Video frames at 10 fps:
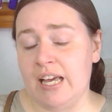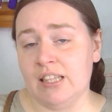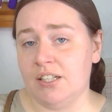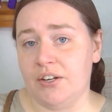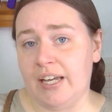
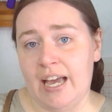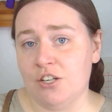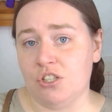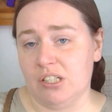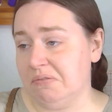and the
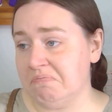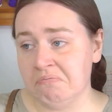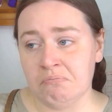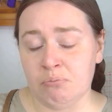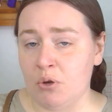location,
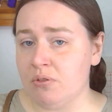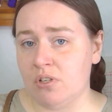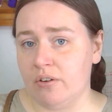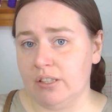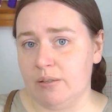both
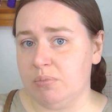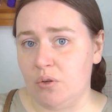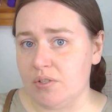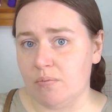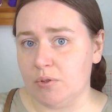totally
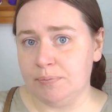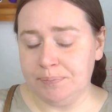plausible.